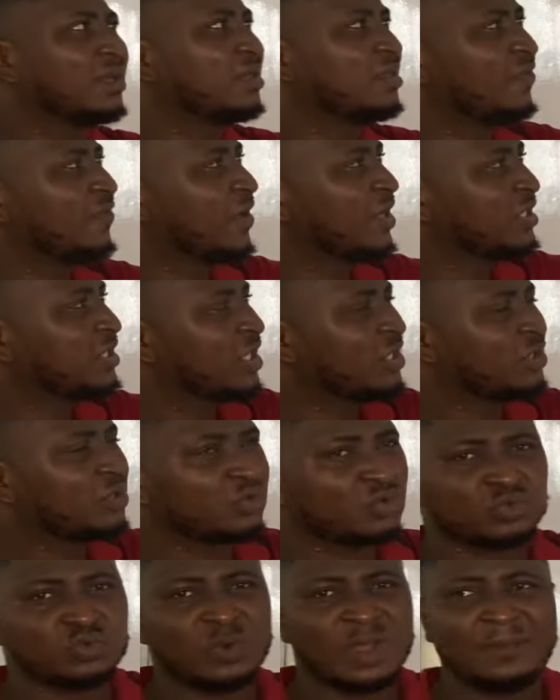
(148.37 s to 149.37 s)
Differentiate
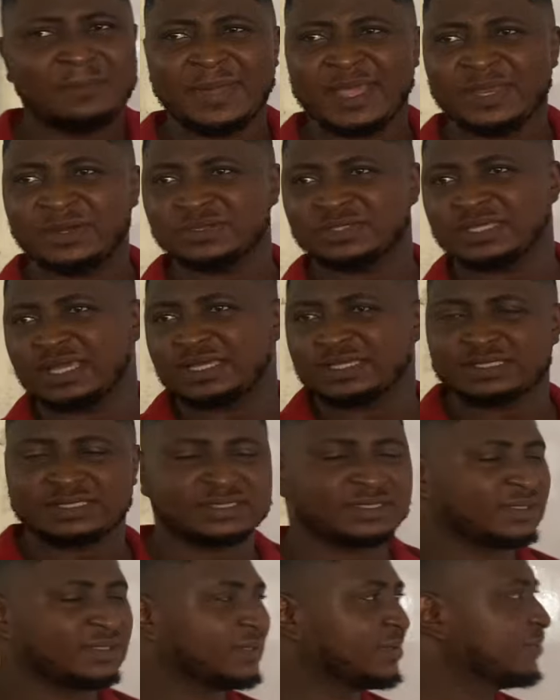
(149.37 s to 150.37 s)
root 1 minus
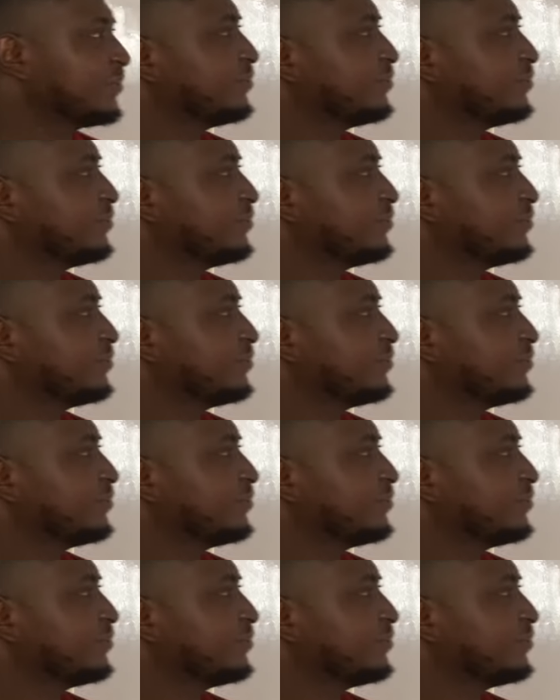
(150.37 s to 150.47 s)
x.